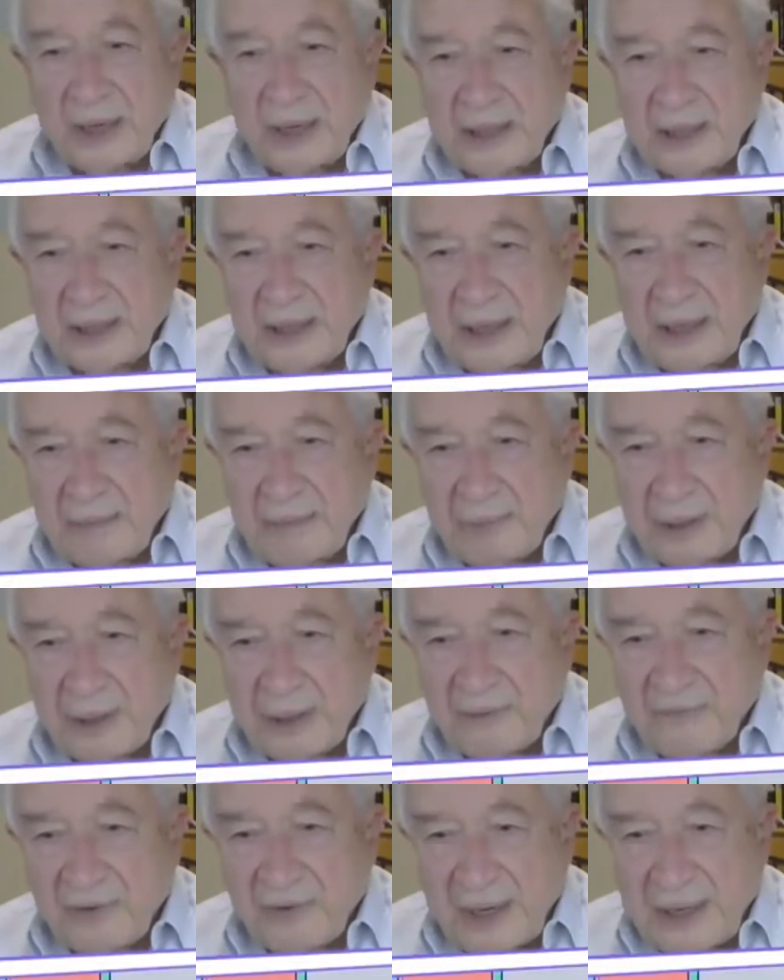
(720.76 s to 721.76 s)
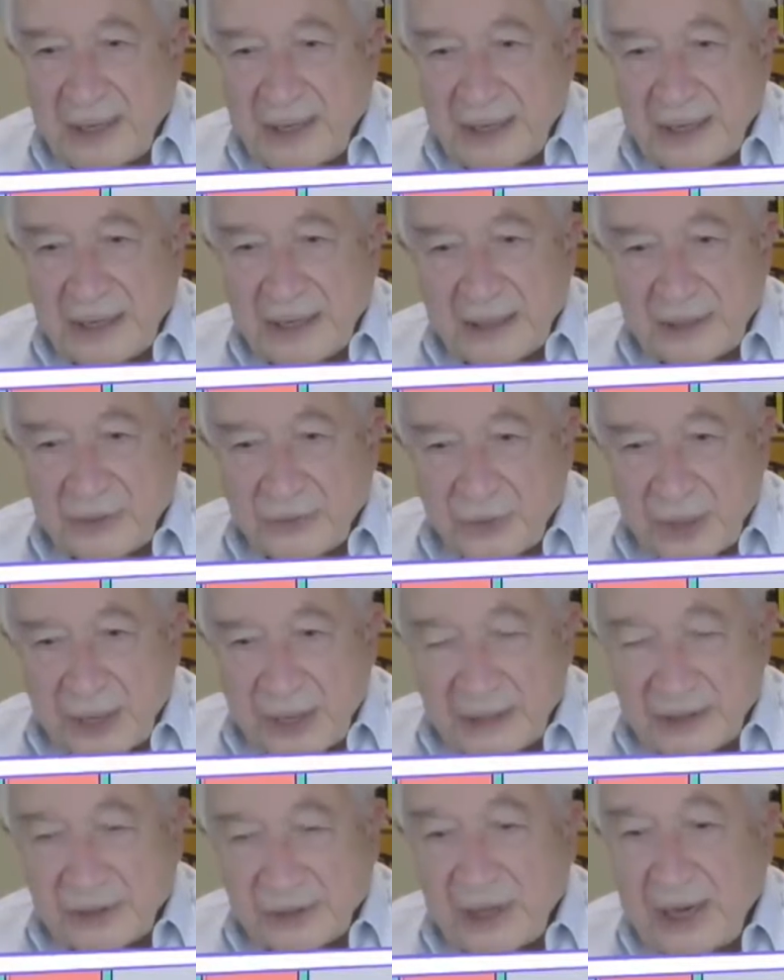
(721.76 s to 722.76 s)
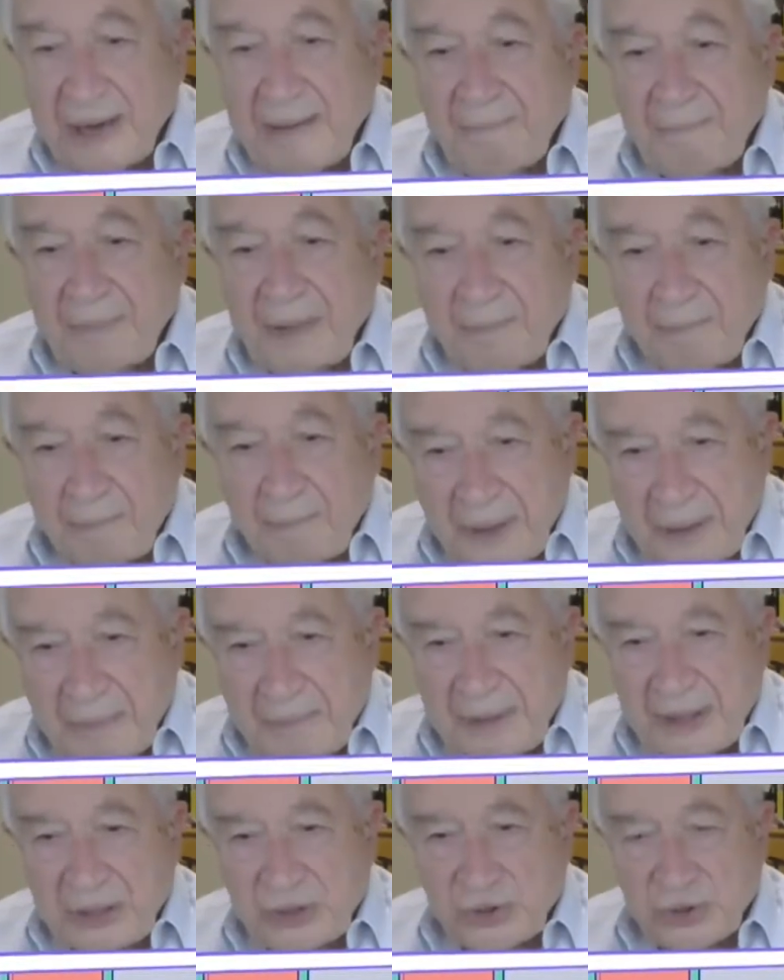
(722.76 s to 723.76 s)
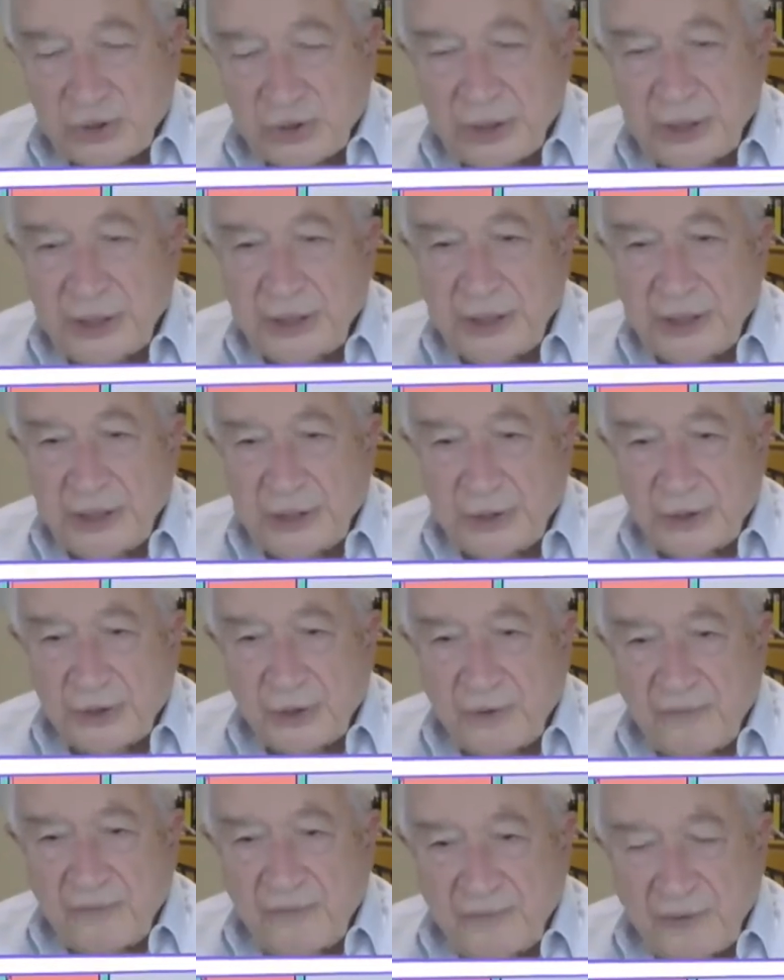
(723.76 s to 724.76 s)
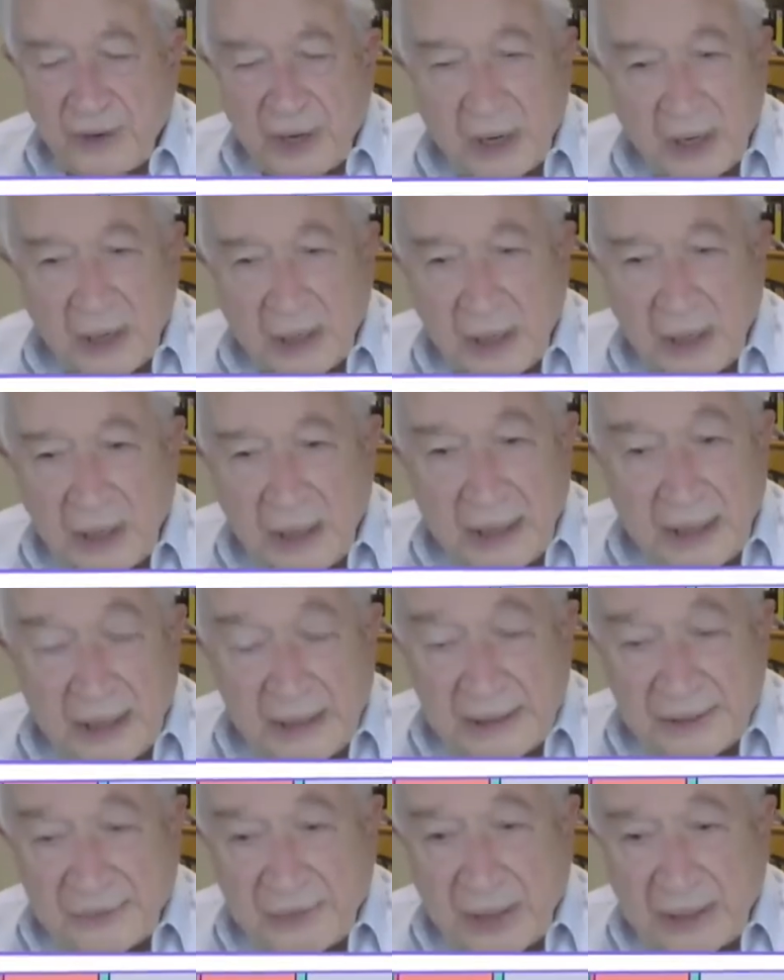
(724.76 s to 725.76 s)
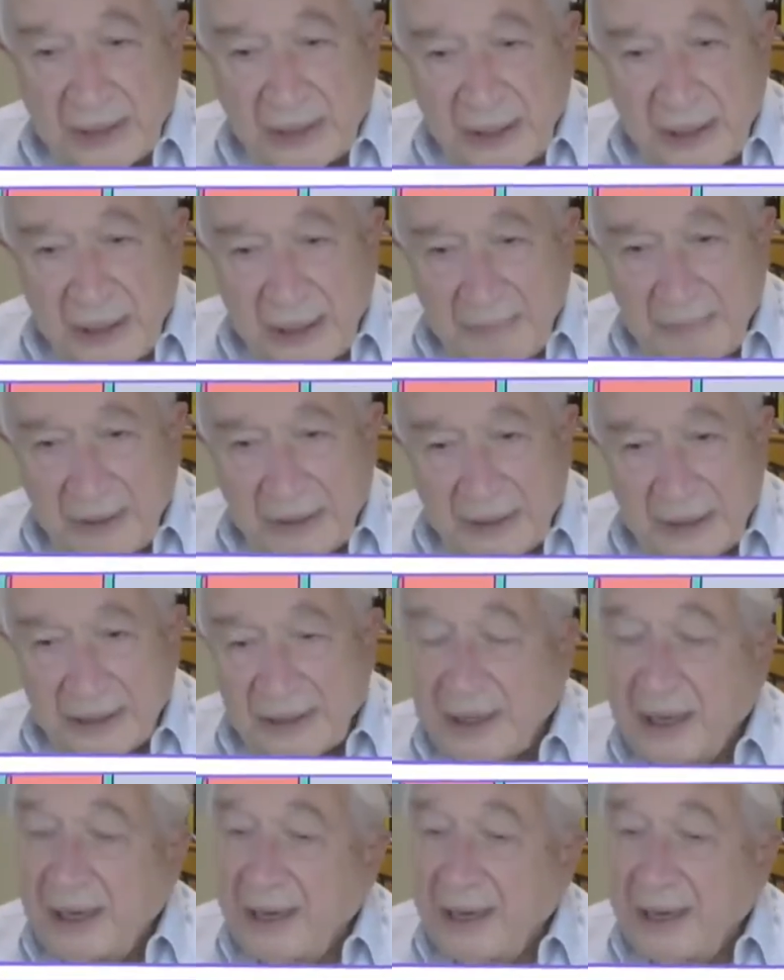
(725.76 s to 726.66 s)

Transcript: the number of clinical trials published so far is rather limited.